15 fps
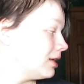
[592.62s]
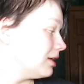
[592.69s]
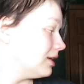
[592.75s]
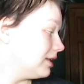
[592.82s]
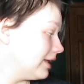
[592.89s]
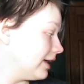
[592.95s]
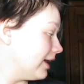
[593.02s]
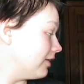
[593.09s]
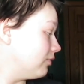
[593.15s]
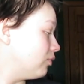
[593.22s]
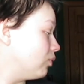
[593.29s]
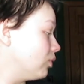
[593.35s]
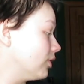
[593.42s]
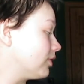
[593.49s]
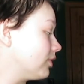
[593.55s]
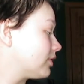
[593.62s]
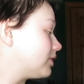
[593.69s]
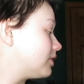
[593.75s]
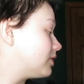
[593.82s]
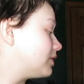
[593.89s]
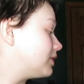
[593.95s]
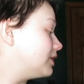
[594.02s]
And I have work
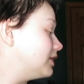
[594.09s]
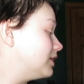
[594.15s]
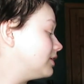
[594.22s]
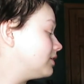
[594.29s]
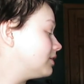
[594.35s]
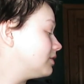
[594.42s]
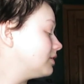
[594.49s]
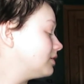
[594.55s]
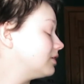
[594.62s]
in